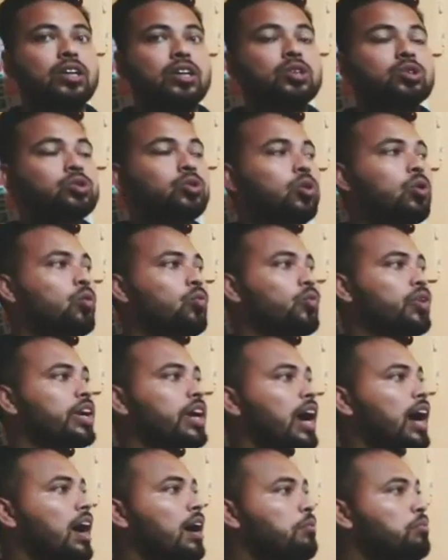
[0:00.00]
so we
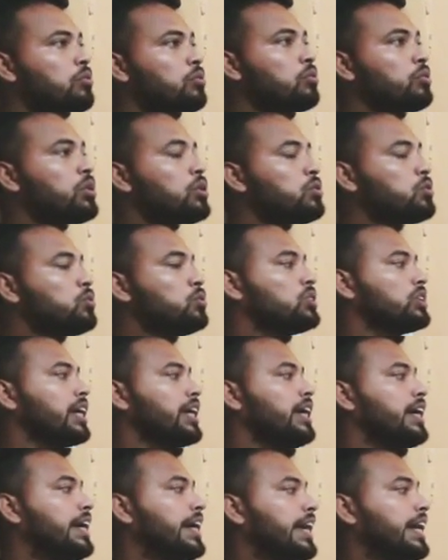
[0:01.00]
have to use
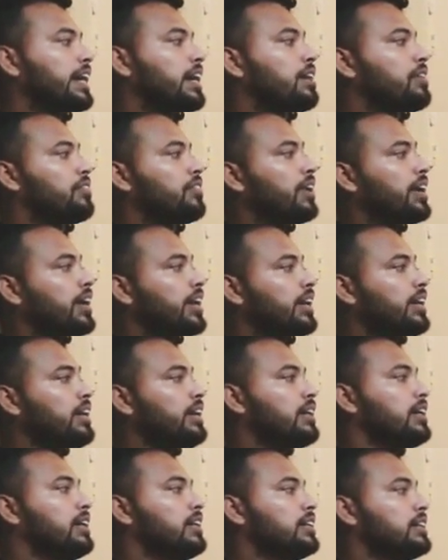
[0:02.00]
it in a
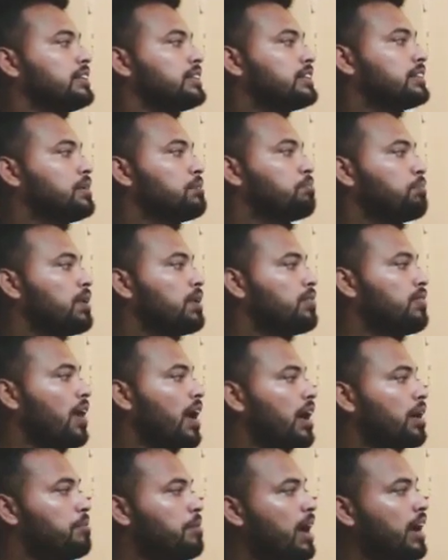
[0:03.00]
very
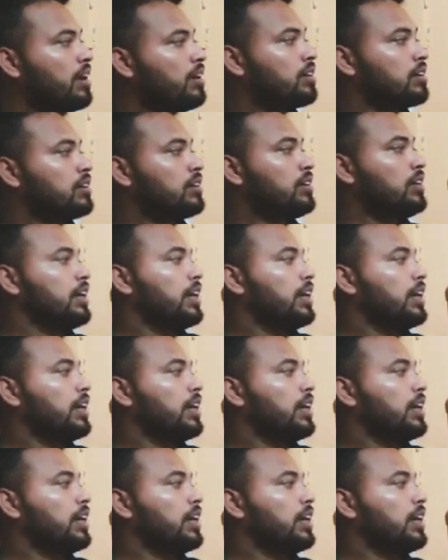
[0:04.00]
simplified manner.